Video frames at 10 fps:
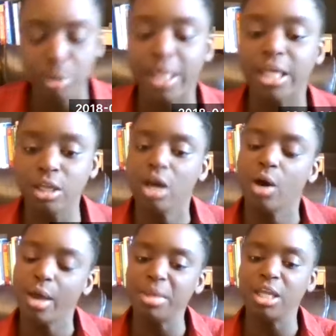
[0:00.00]
Like, you know,
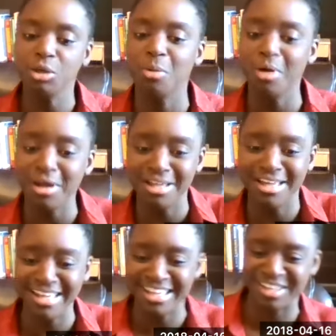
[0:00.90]
I mean, you want
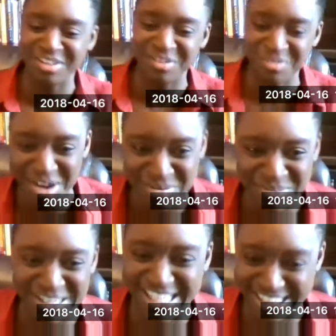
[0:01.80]
to, you want to
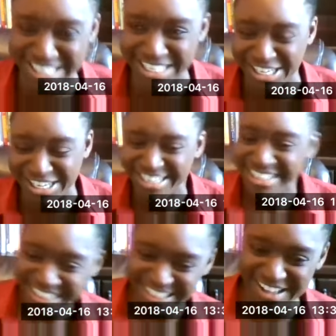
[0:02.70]
be clear
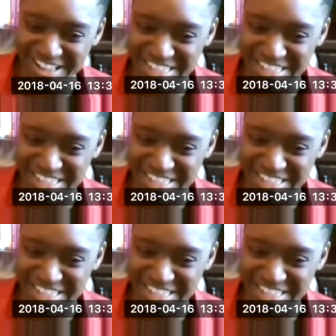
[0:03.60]
on